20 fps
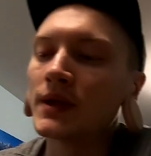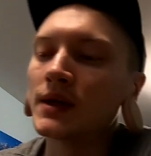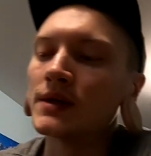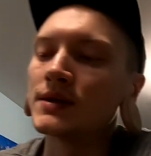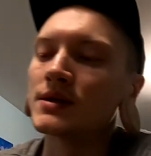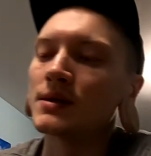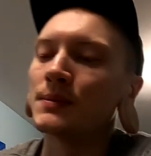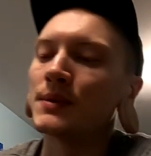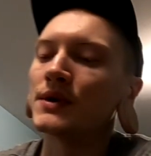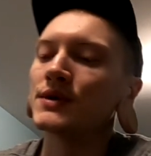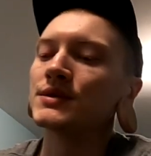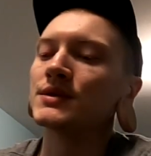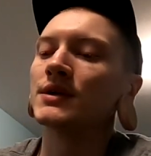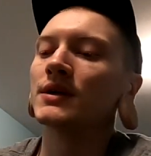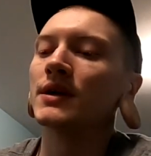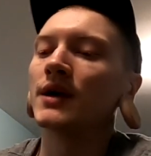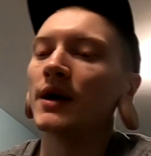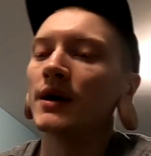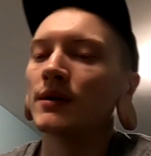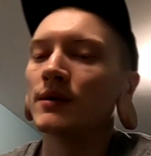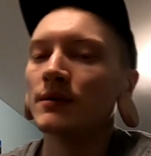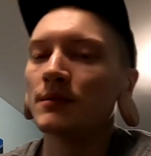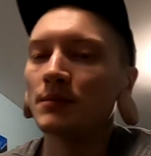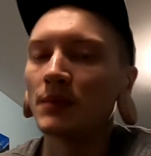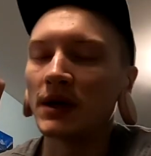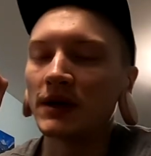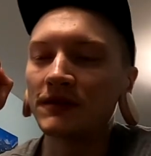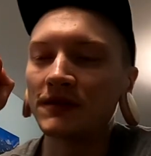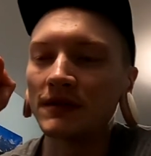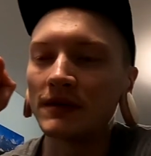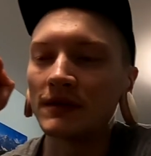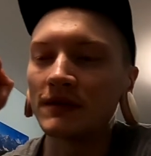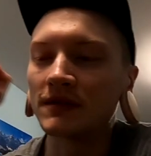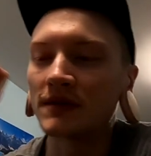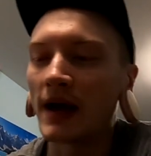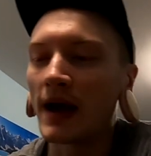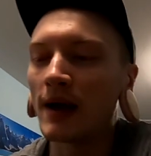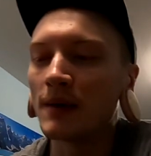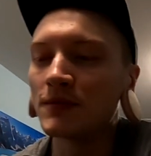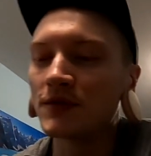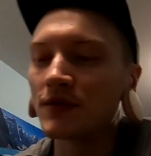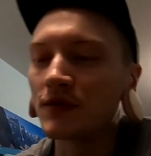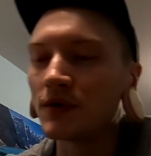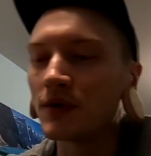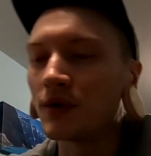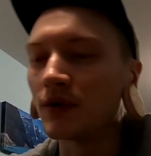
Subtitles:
is the piercing gun basically stabs through